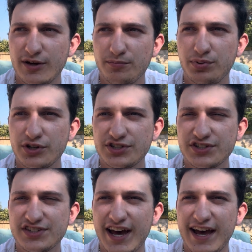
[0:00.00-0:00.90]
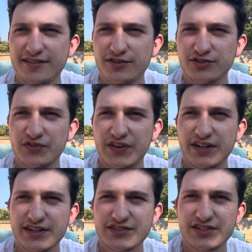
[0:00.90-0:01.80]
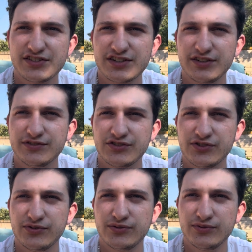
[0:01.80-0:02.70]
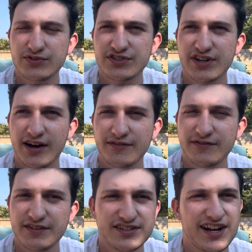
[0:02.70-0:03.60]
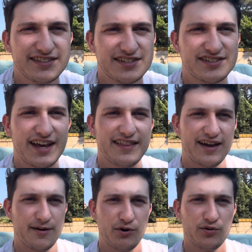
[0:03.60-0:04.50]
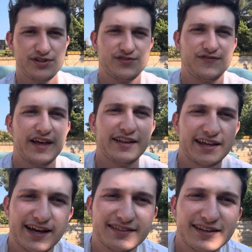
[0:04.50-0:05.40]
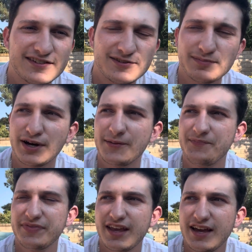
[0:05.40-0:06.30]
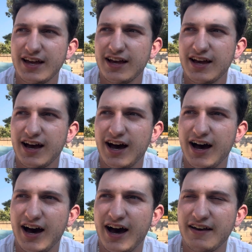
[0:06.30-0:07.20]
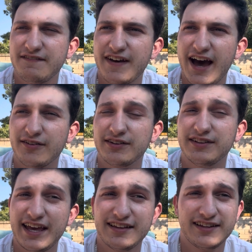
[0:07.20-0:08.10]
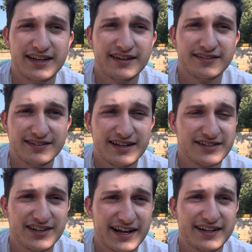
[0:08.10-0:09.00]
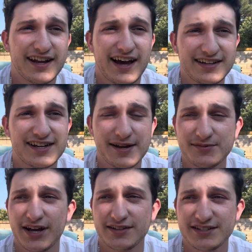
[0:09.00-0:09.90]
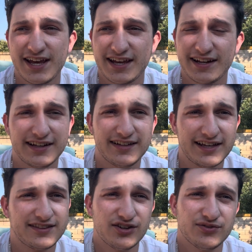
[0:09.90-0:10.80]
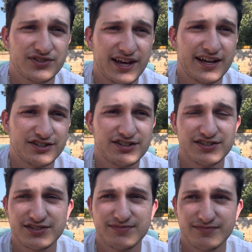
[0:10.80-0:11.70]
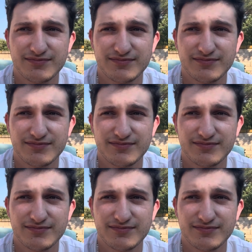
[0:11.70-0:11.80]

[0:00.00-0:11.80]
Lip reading: push aside those feelings and still do stuff? It's not to say that I'm always failing at this, but I found lately it's like 9 times out of 10 I let those anxious